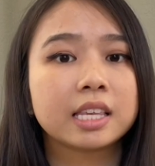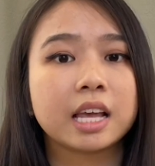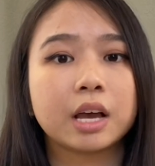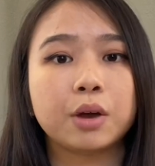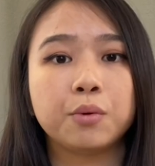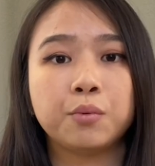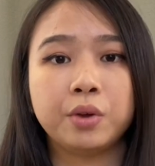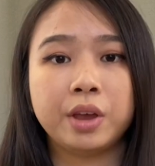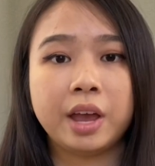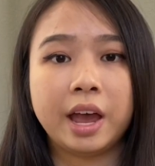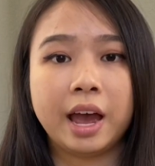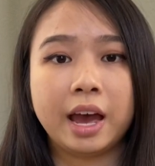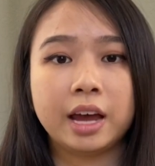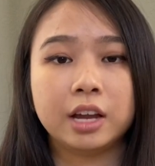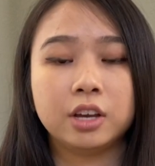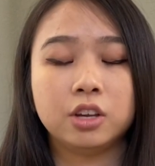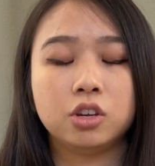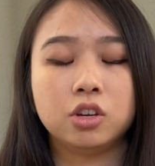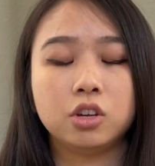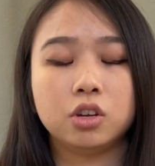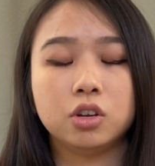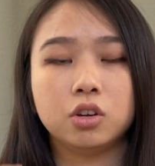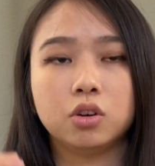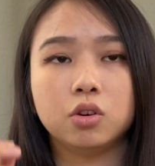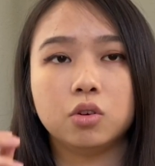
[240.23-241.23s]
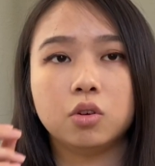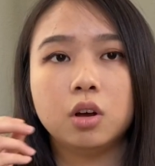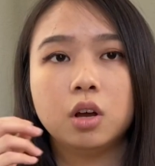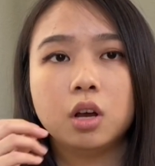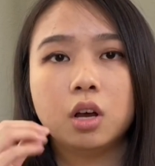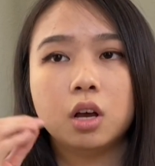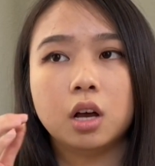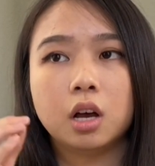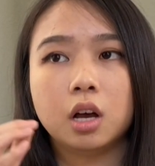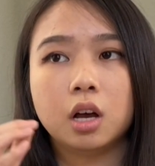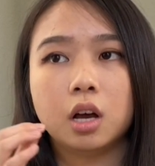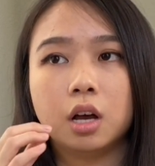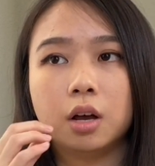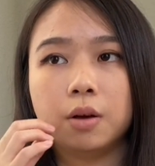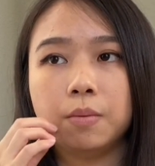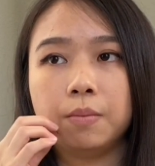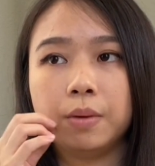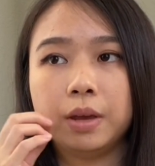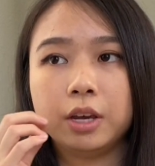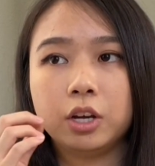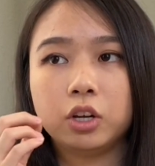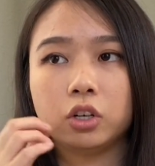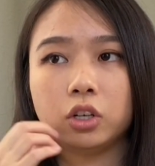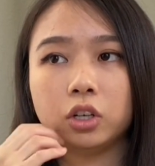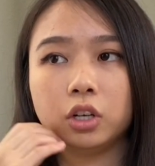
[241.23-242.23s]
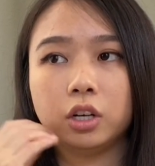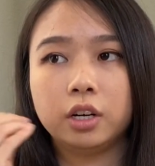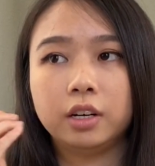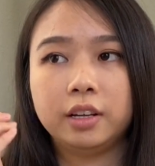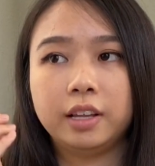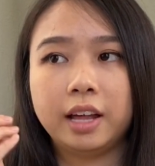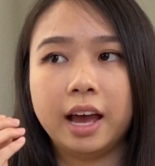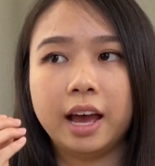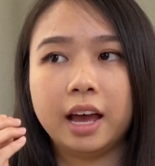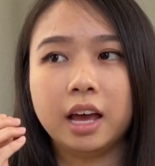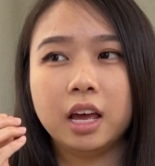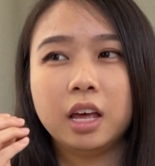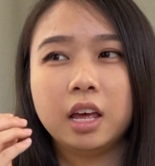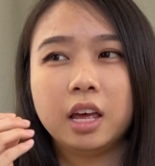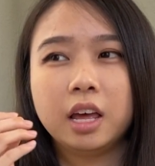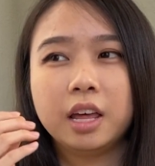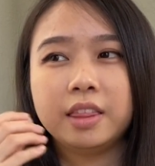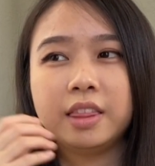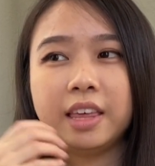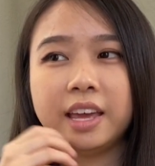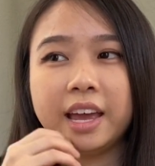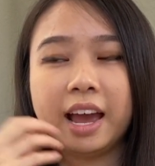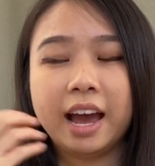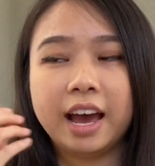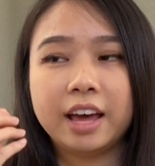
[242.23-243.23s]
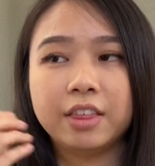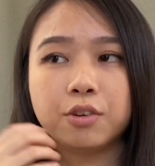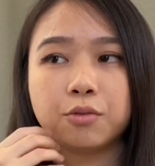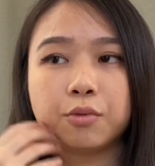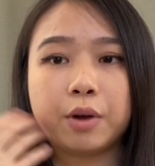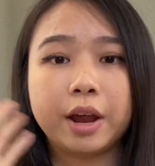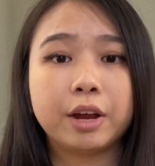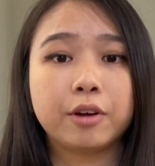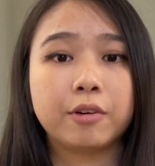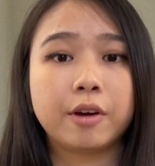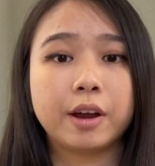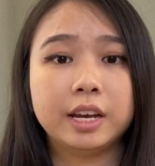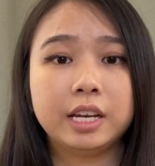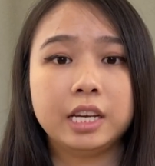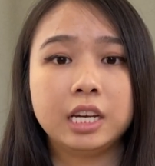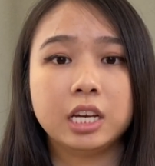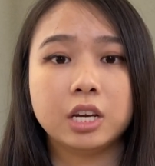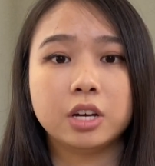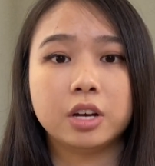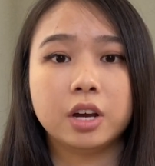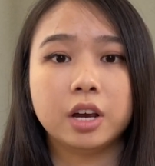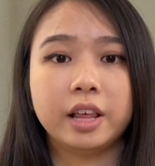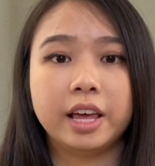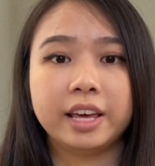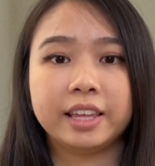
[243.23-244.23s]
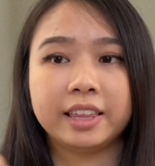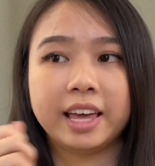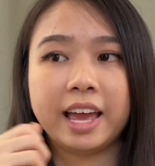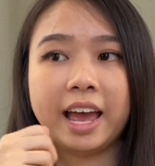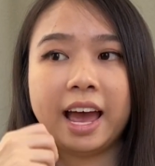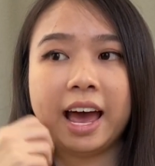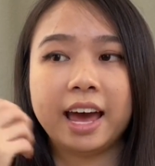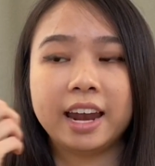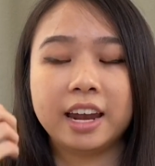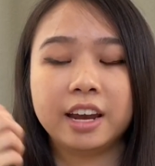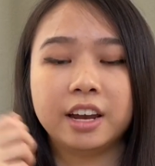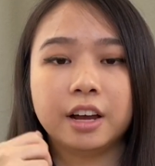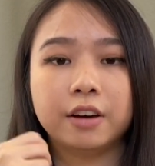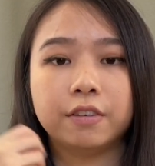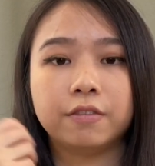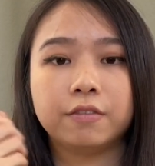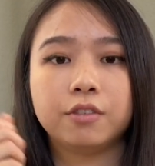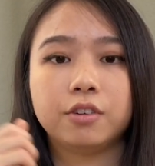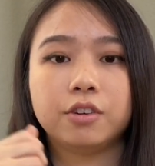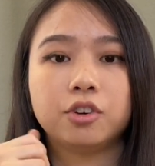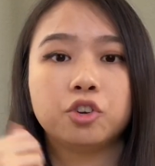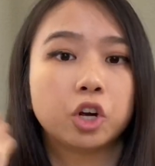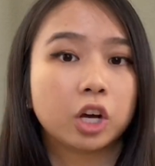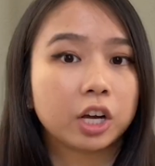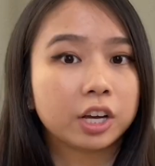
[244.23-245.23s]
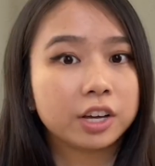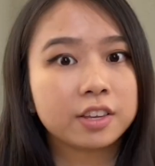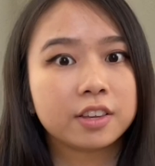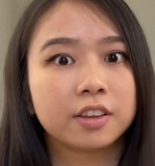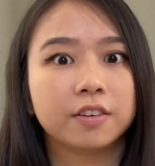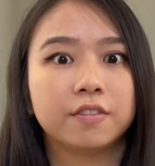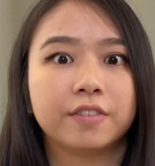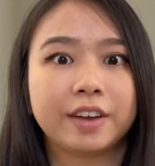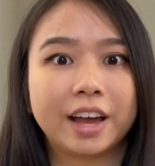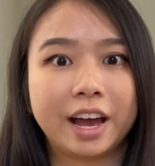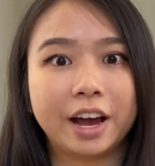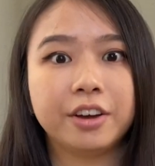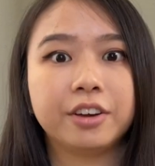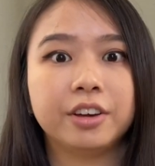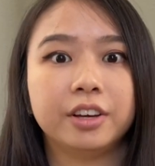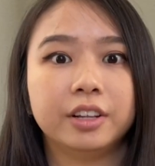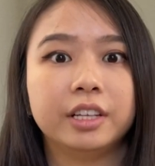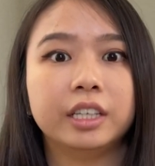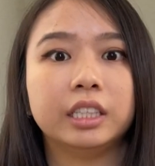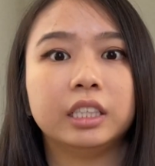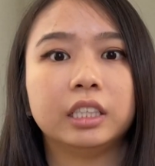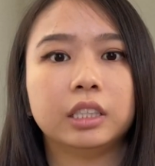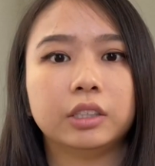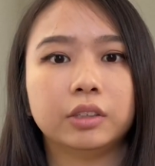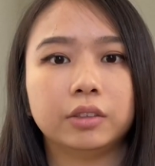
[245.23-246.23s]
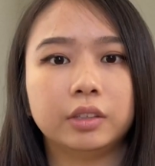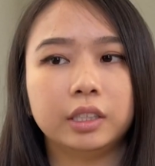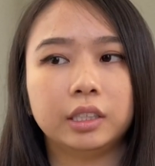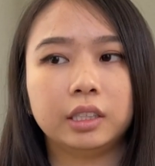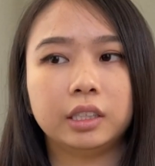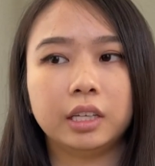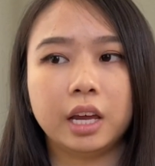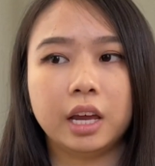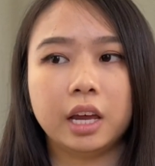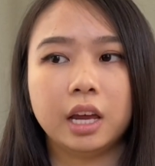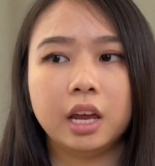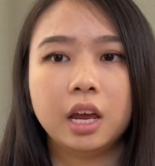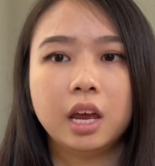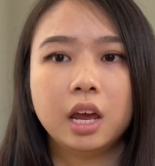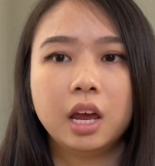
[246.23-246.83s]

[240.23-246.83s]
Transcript: that we had to make sure that they had the right criteria, like they had enough chunks of calculus, so to say.